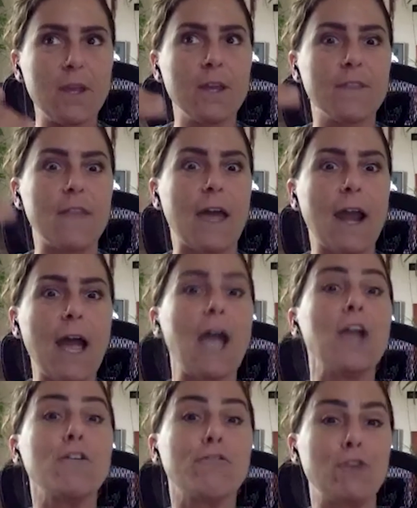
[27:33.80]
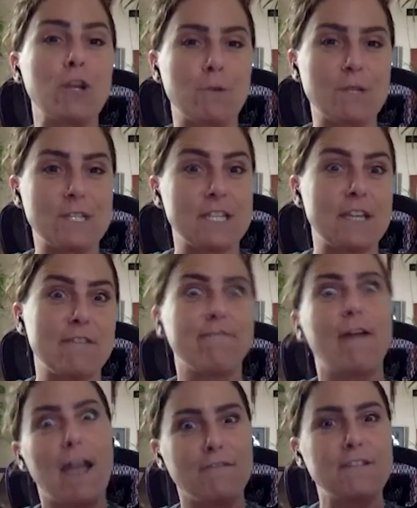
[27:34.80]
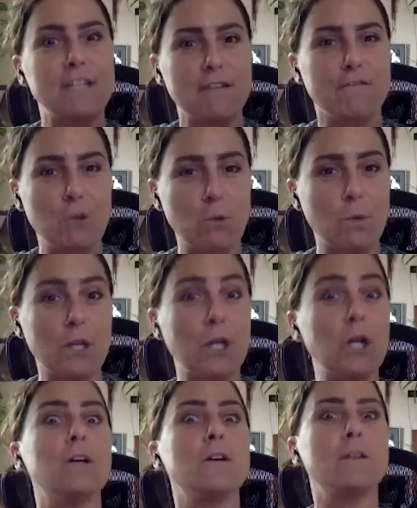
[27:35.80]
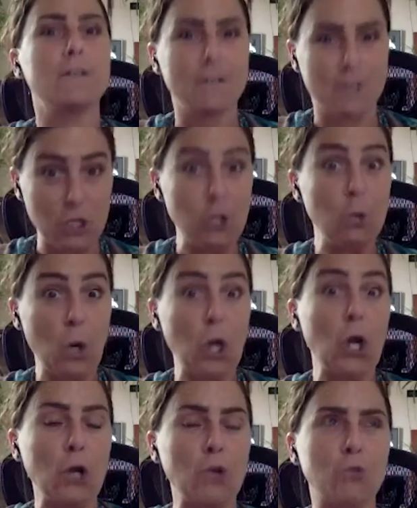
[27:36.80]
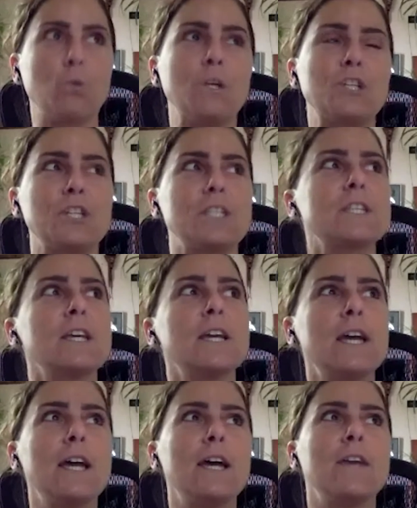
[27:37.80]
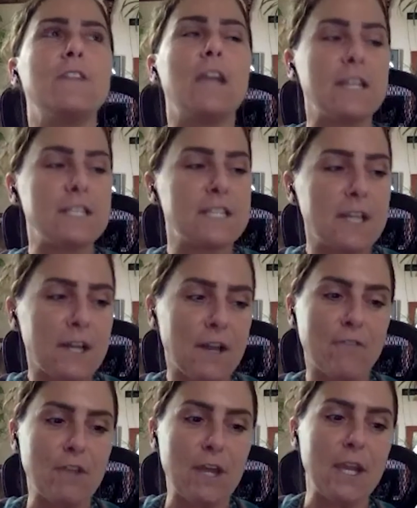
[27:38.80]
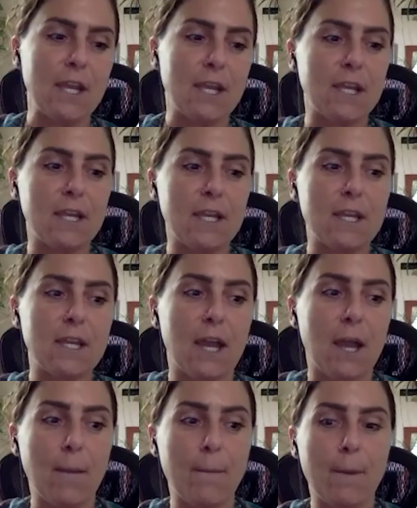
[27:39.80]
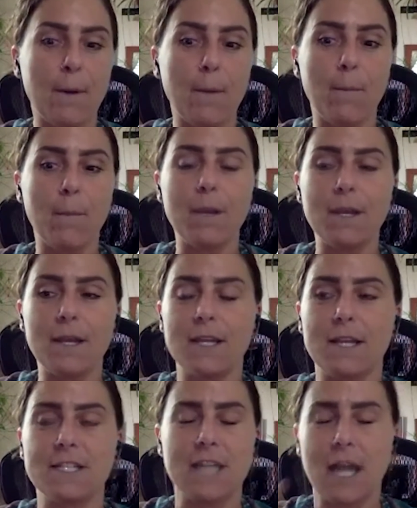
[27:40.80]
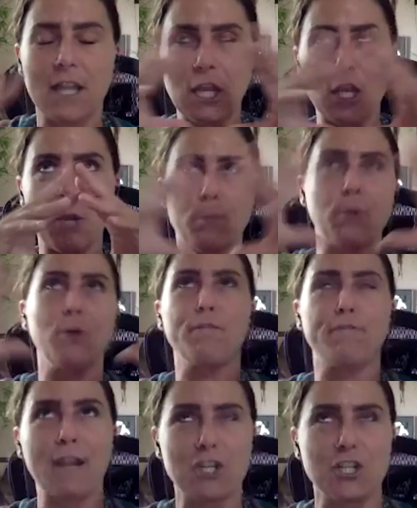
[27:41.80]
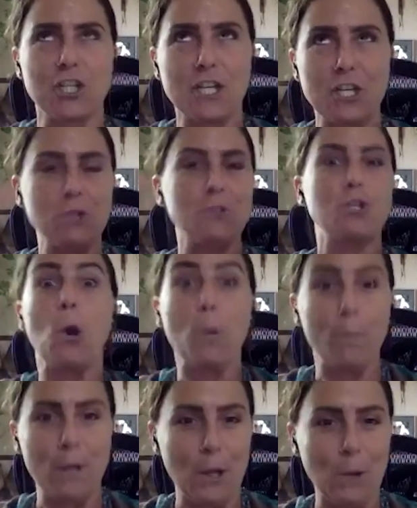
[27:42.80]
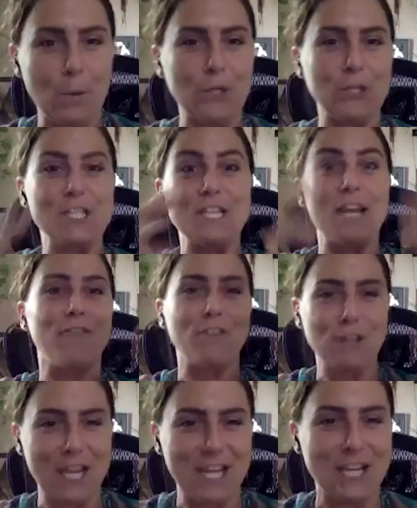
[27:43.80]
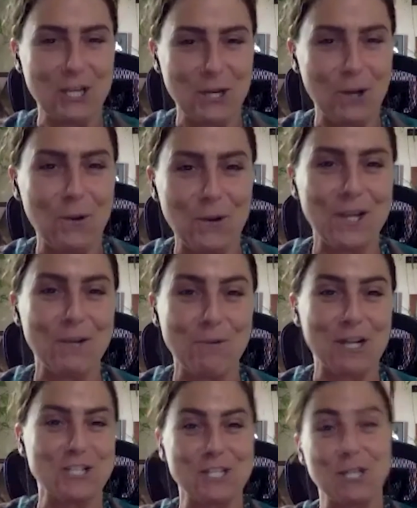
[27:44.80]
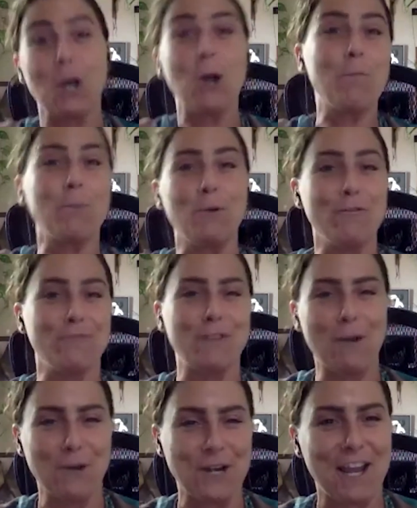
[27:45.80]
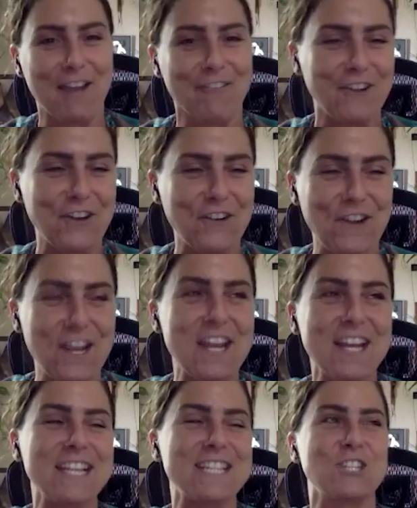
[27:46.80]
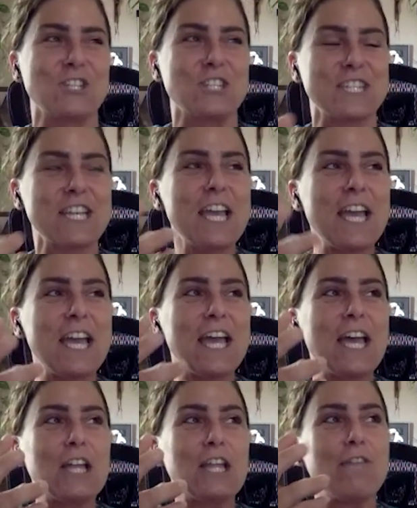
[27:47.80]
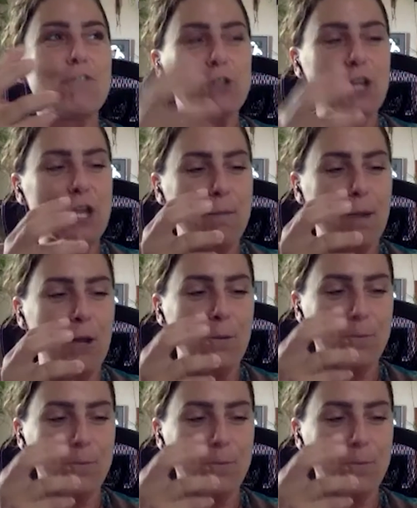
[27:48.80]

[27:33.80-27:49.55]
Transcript: that higher frequency 5D, if you will, new Earth, which is the idea of like, it's not like perfection and utopia where there's never like, we're not just gonna, oh poof, now we're in heaven, right? It's just, if you think about